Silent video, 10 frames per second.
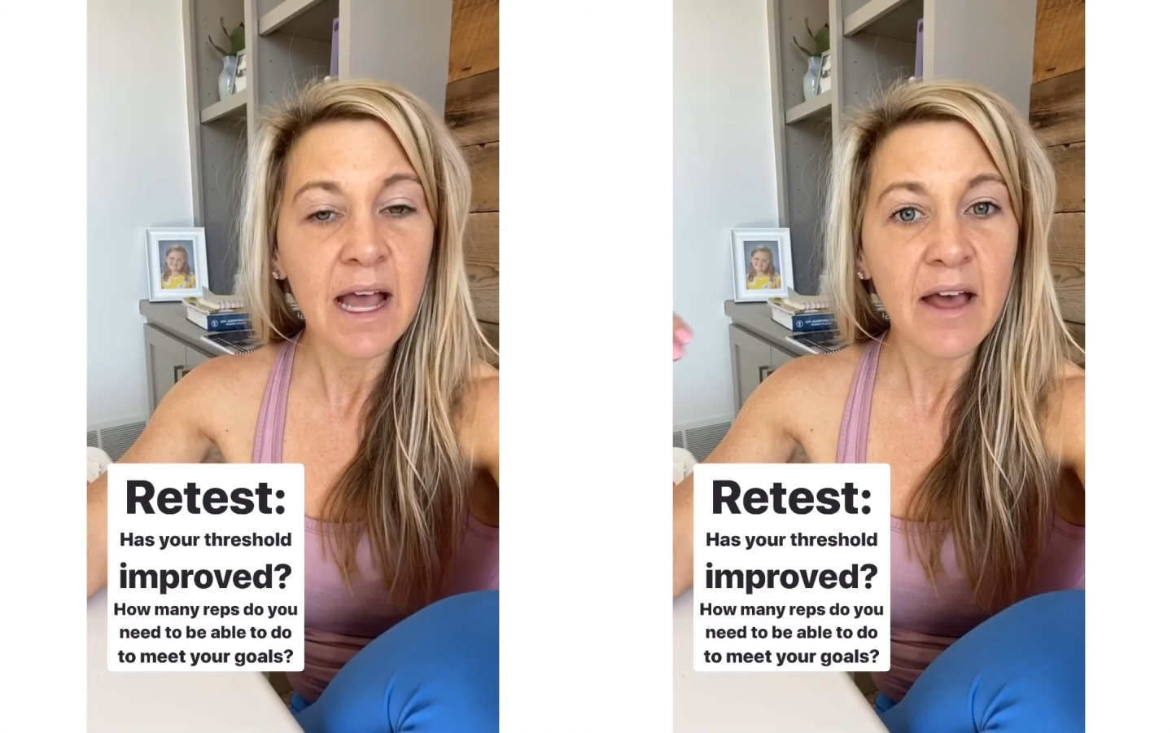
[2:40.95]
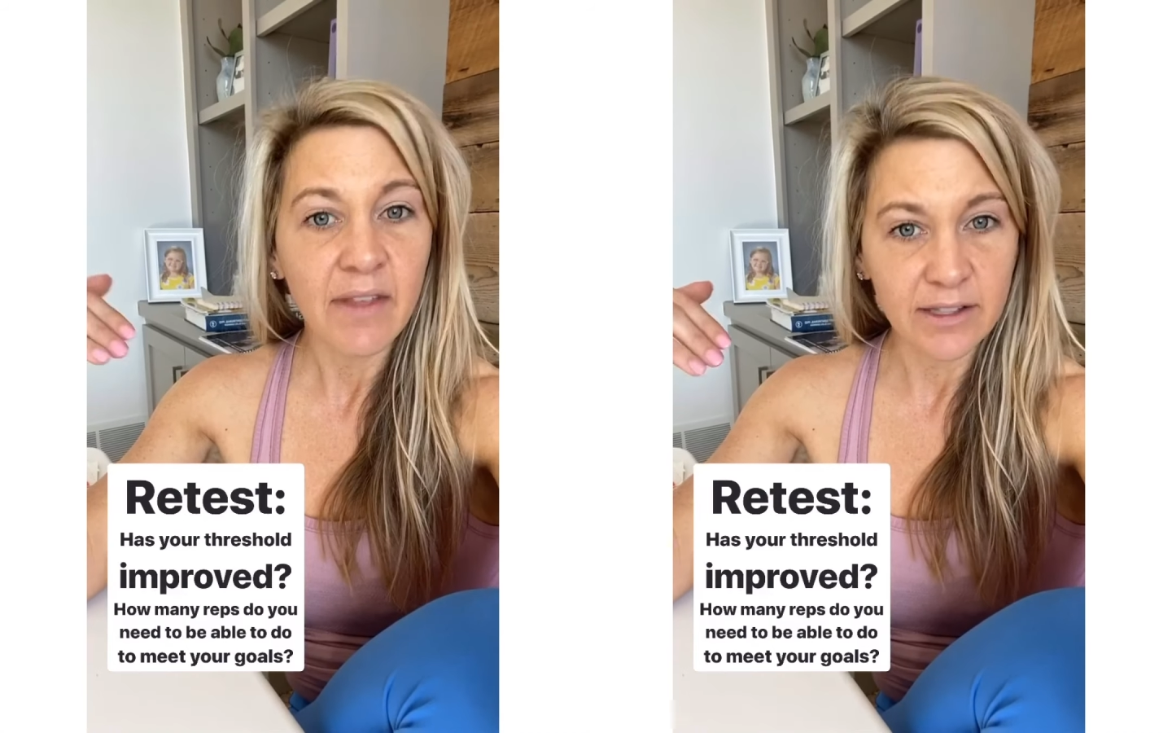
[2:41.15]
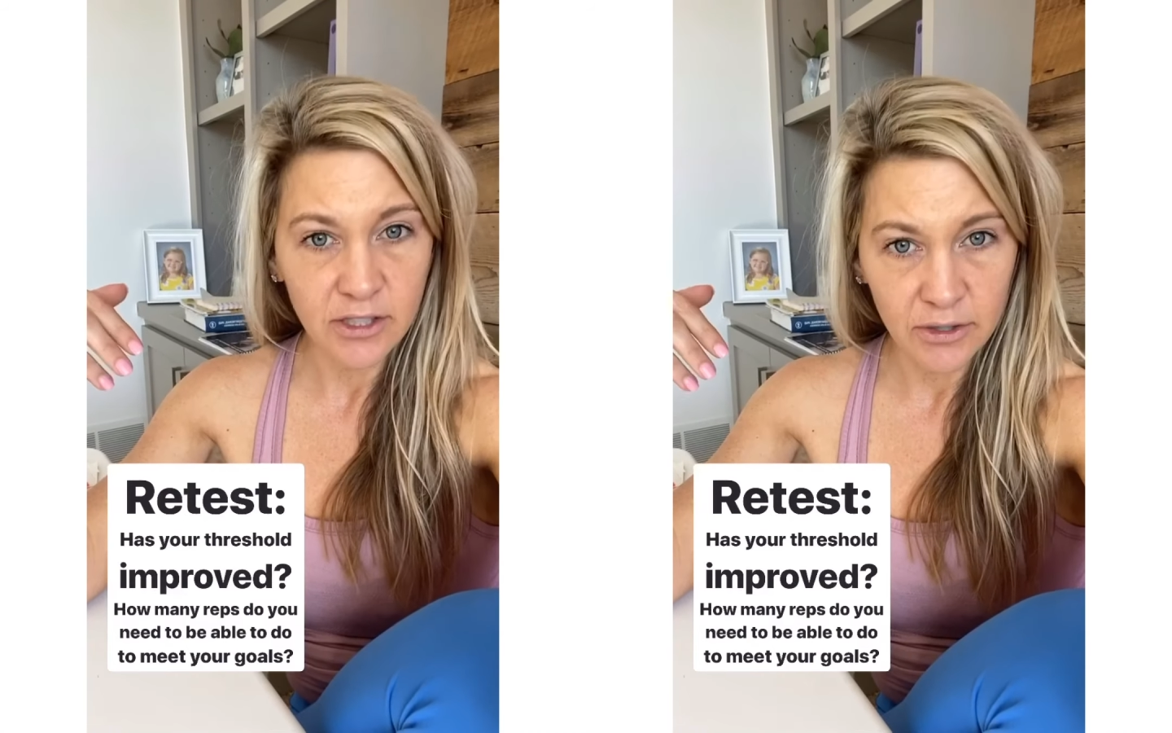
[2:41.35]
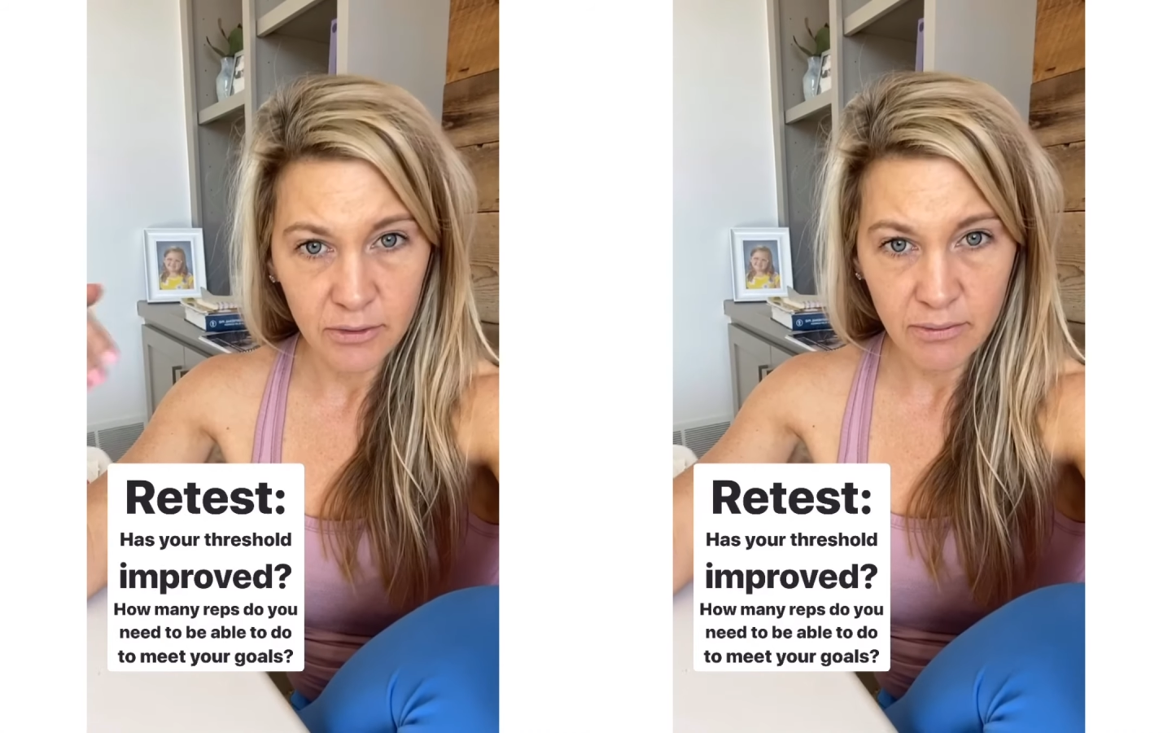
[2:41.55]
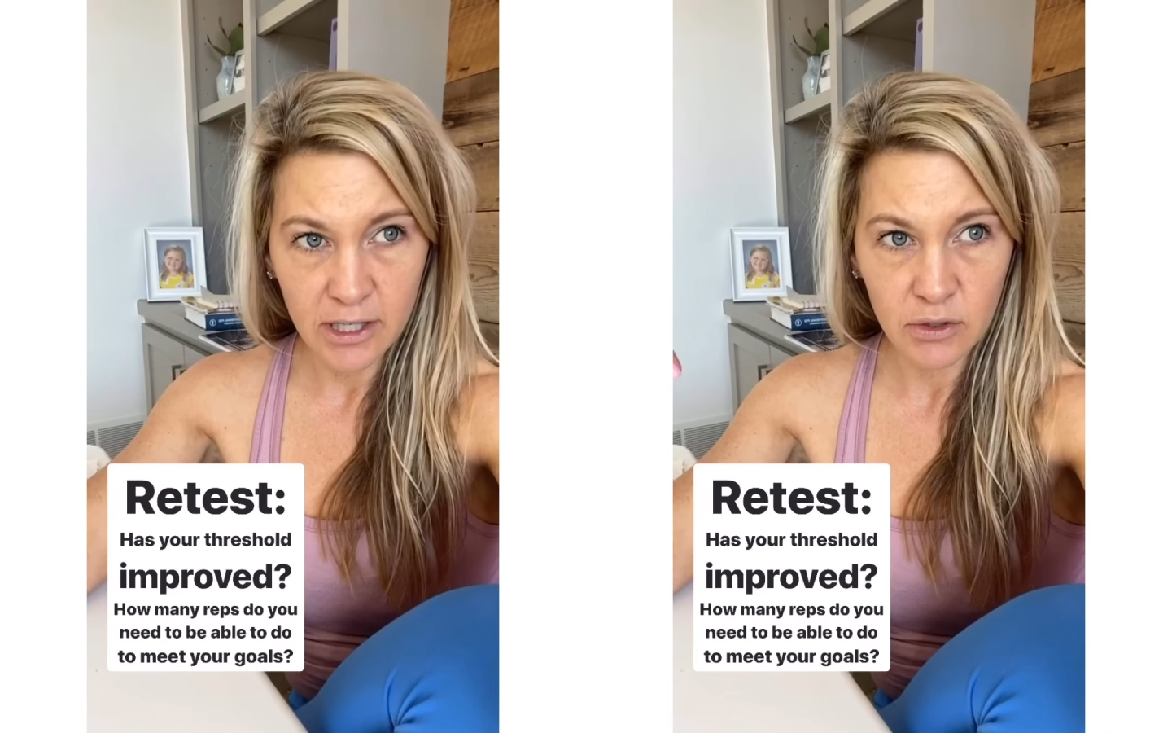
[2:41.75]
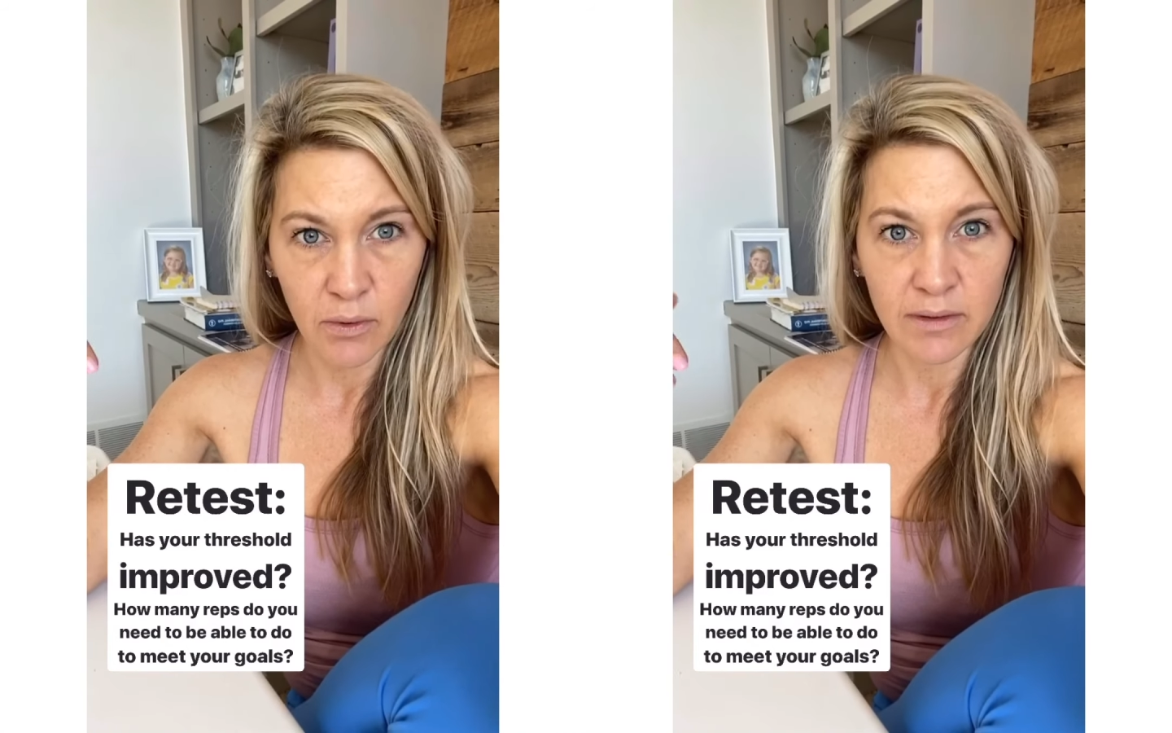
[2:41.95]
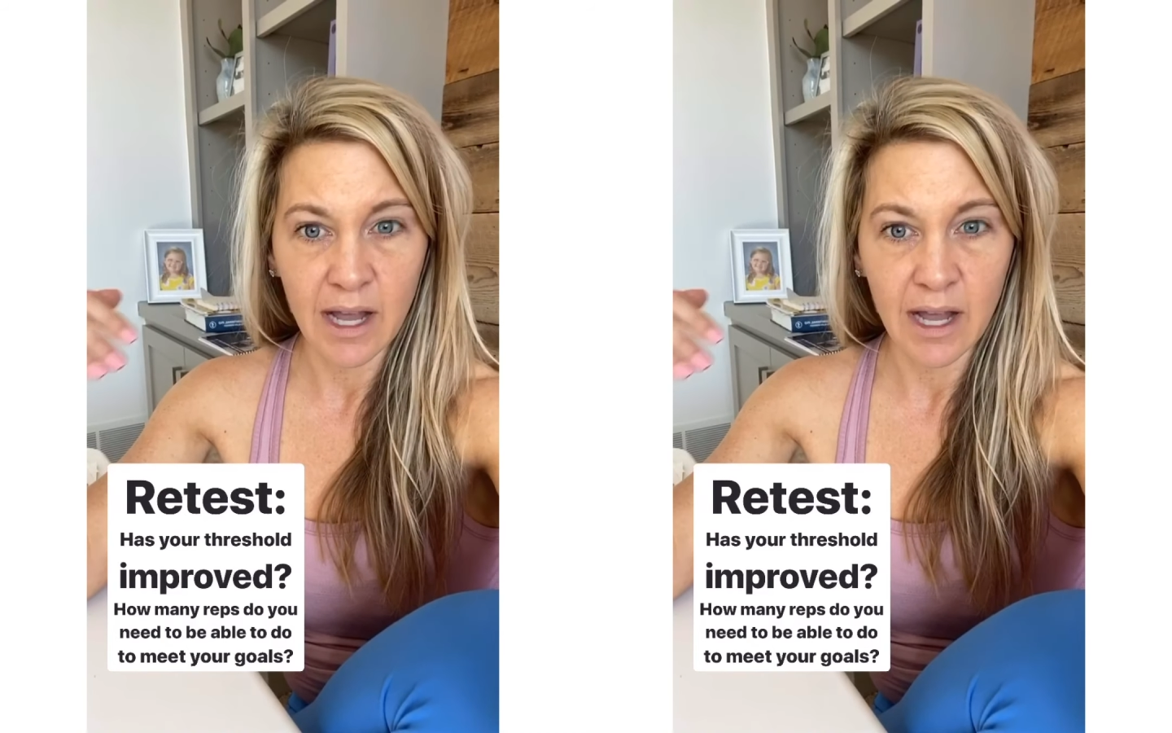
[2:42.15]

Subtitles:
That's your new threshold.